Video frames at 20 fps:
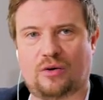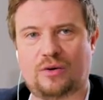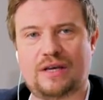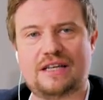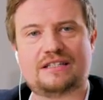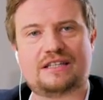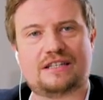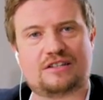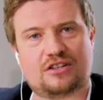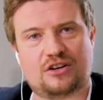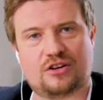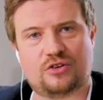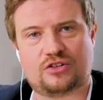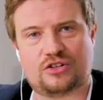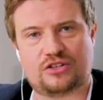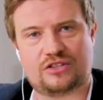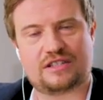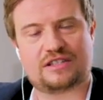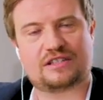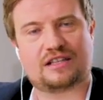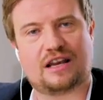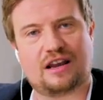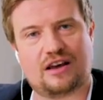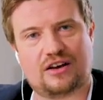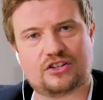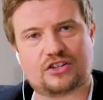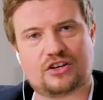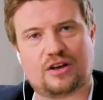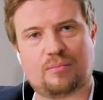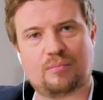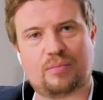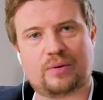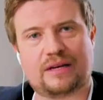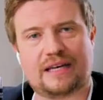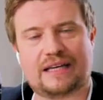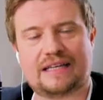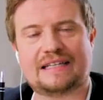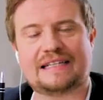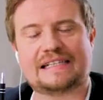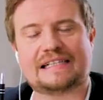Easy Solutions is a large
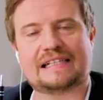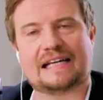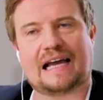company,